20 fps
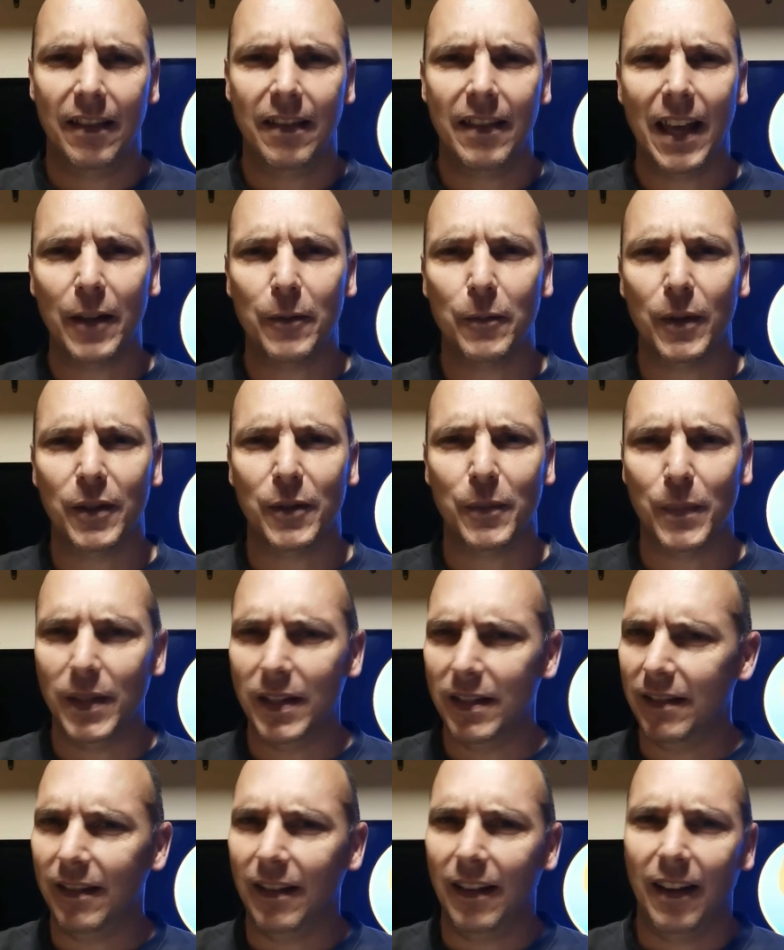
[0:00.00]
That was
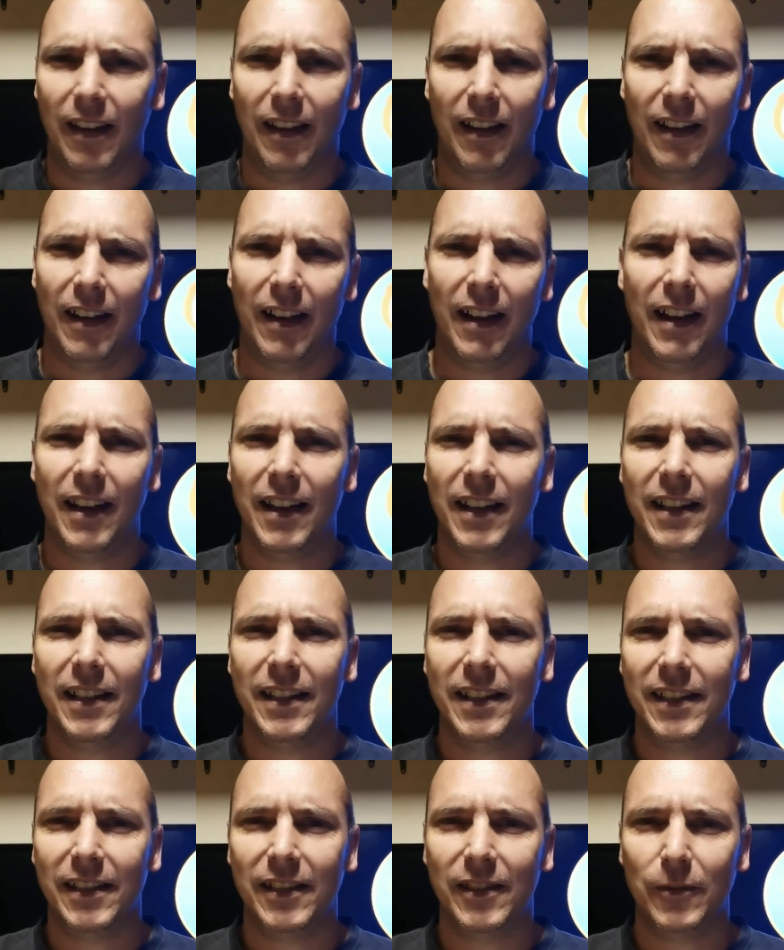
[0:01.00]
me.
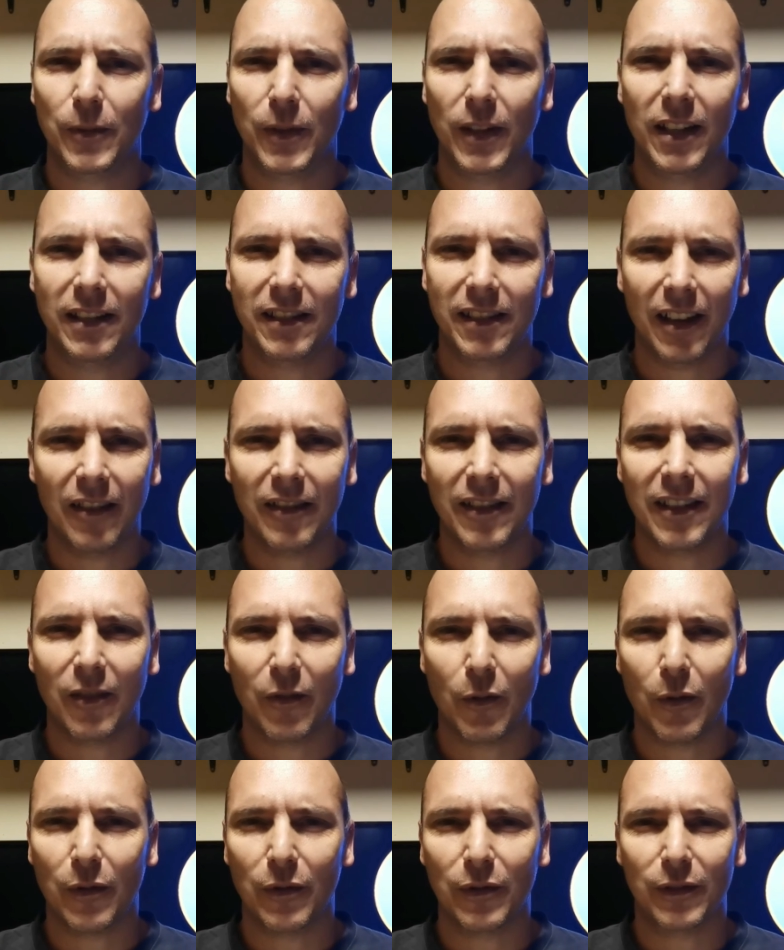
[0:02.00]
I really sounded
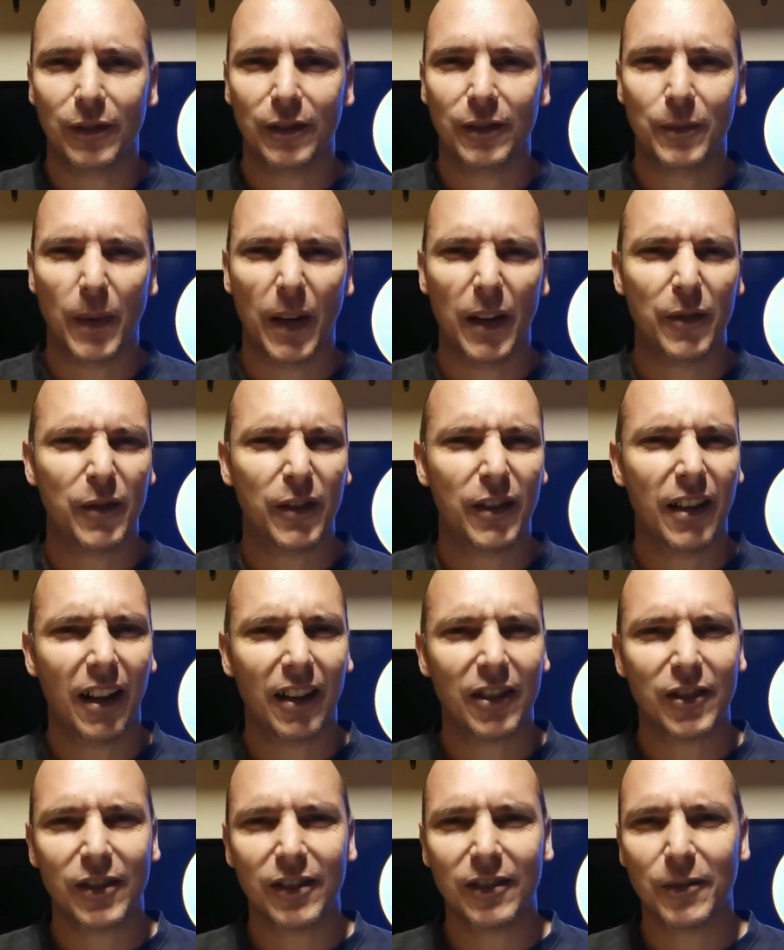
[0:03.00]
awful. My
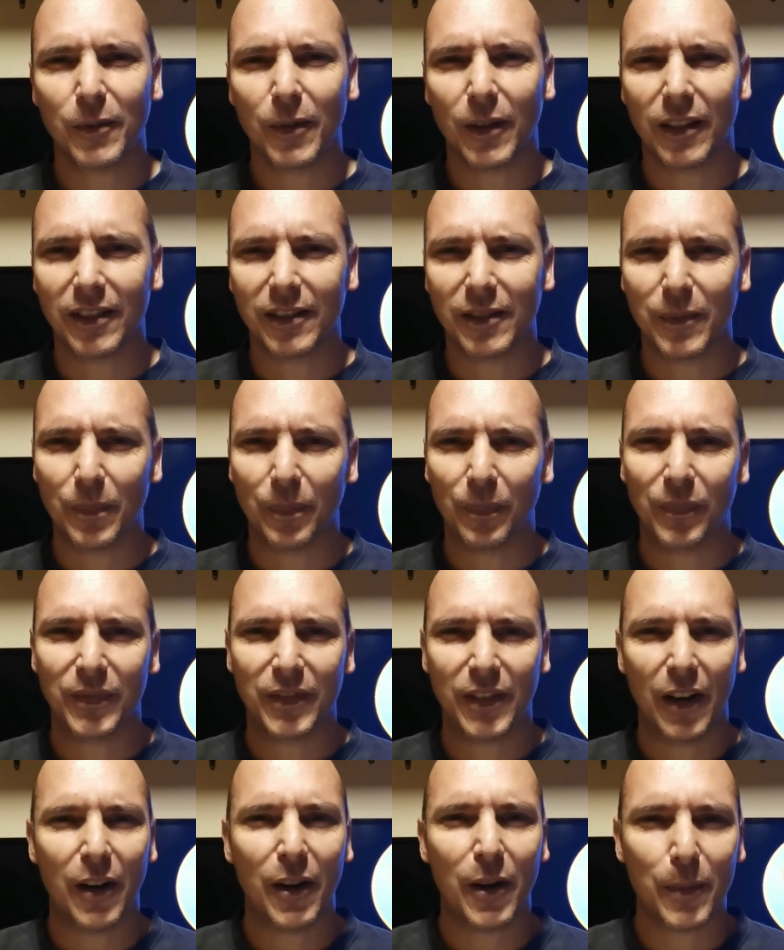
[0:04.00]
introduction was
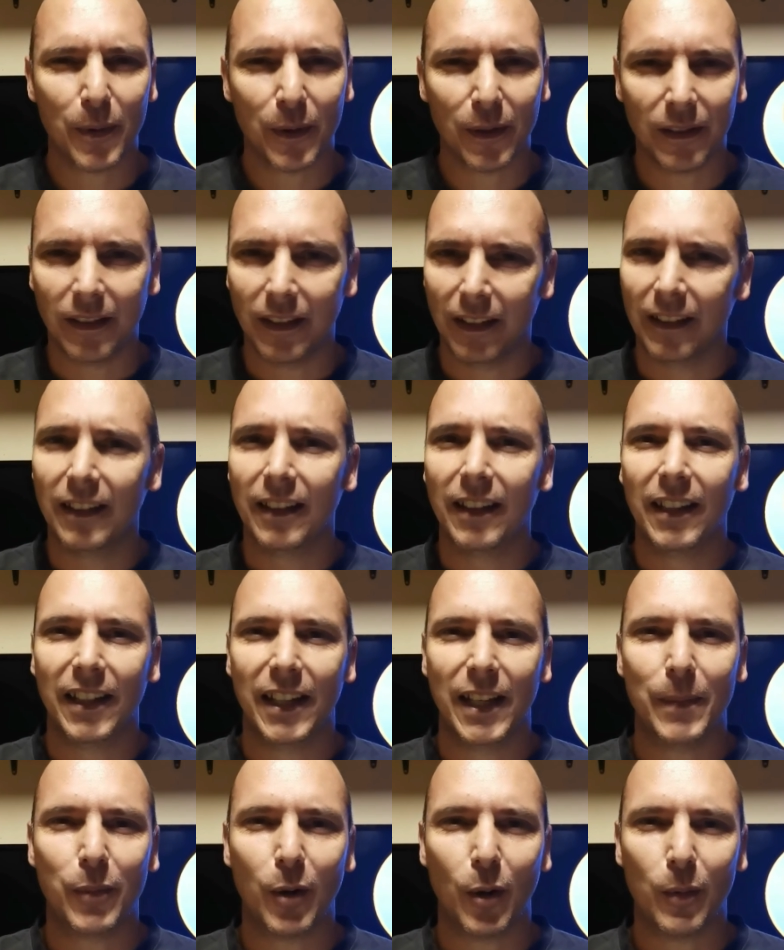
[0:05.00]
terrible.
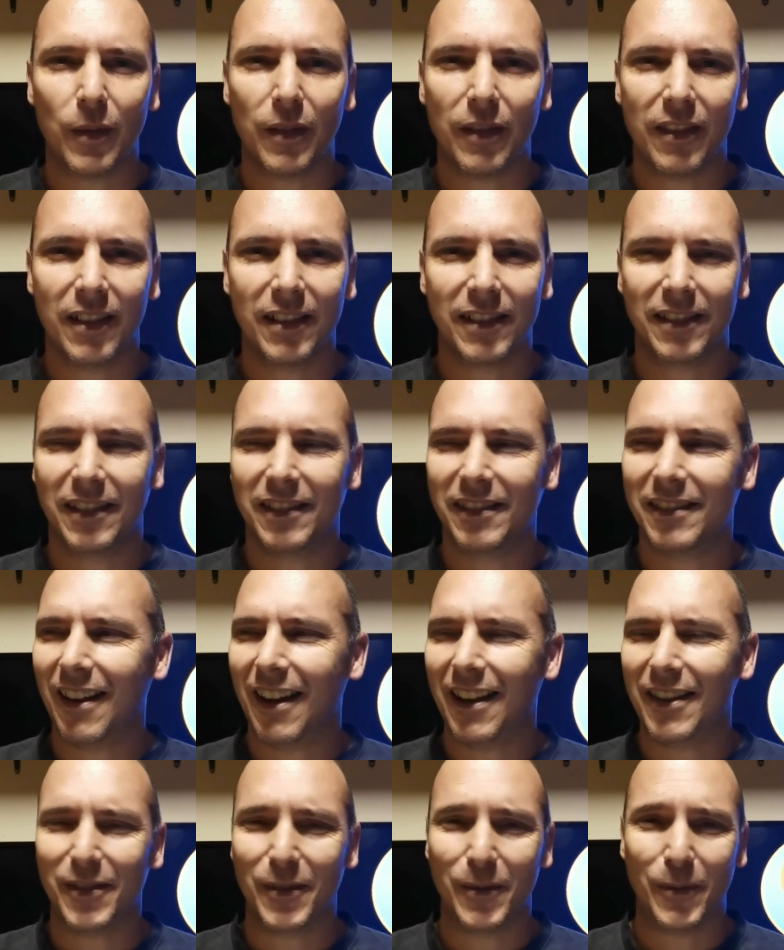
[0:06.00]
He probably thinks this
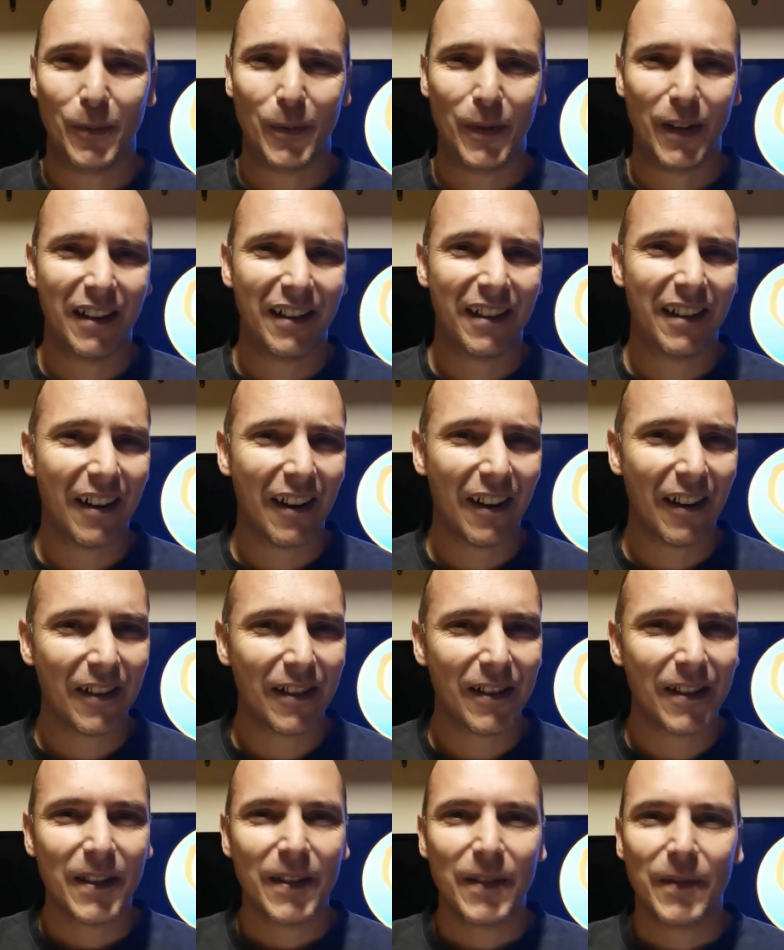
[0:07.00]
guy's a
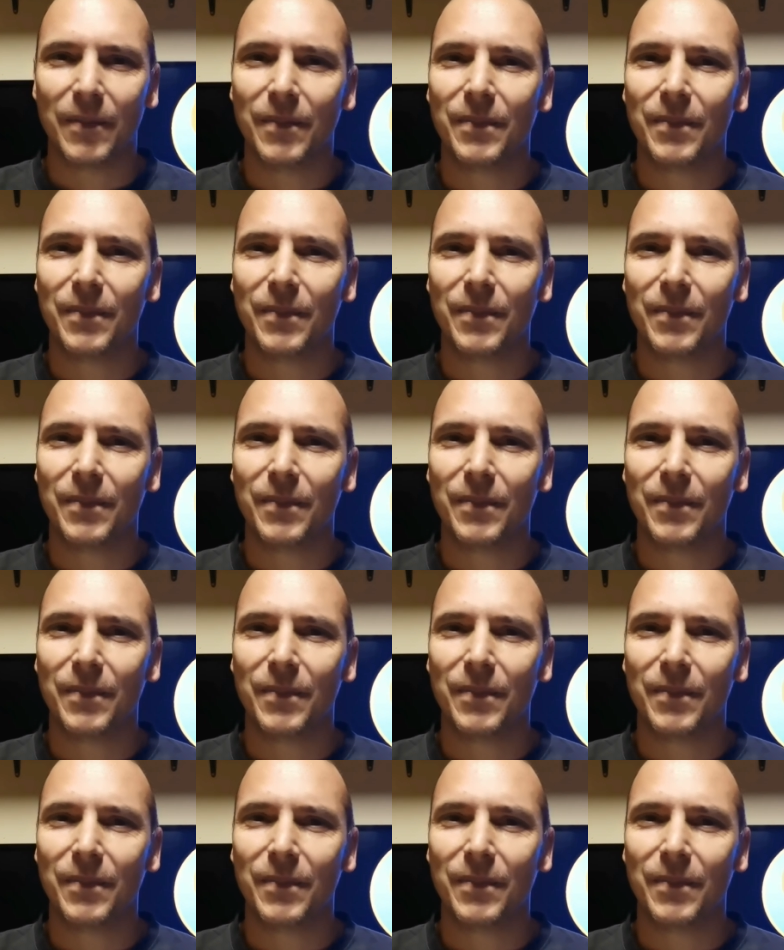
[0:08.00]
weirdo,